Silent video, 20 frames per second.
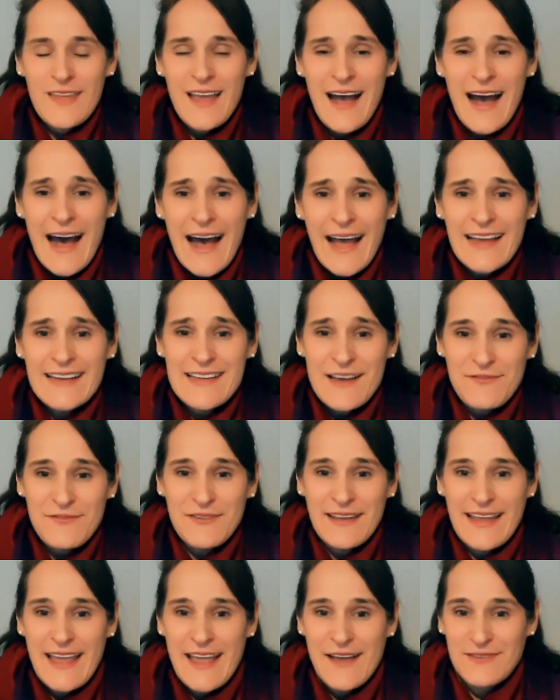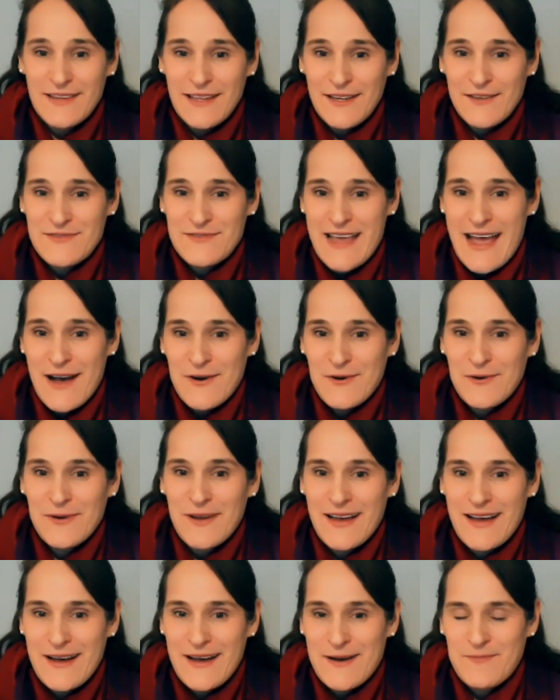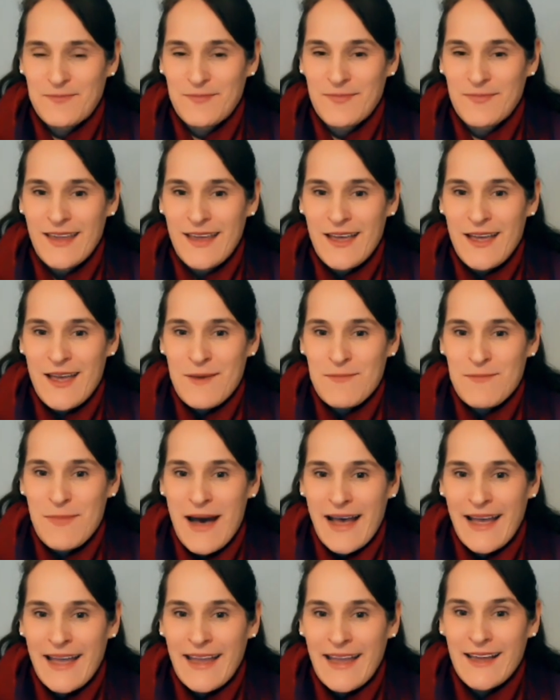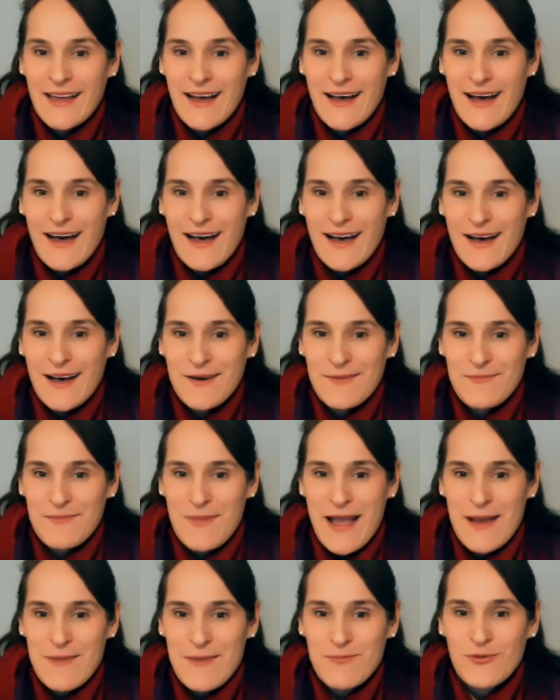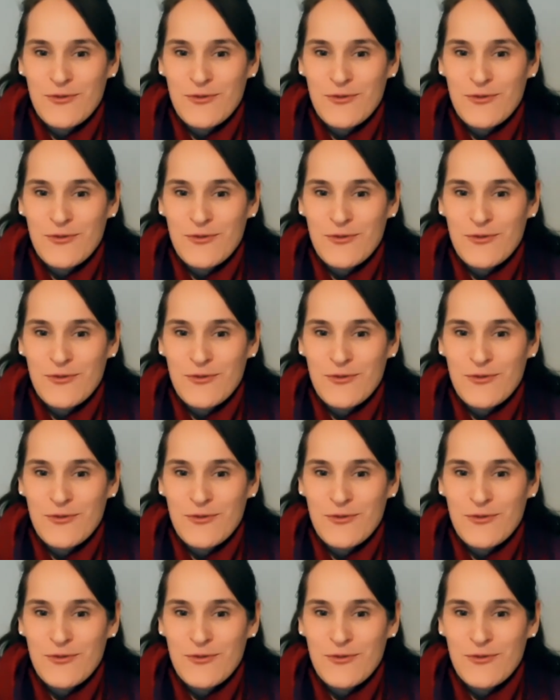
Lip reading: I definitely have lived out my the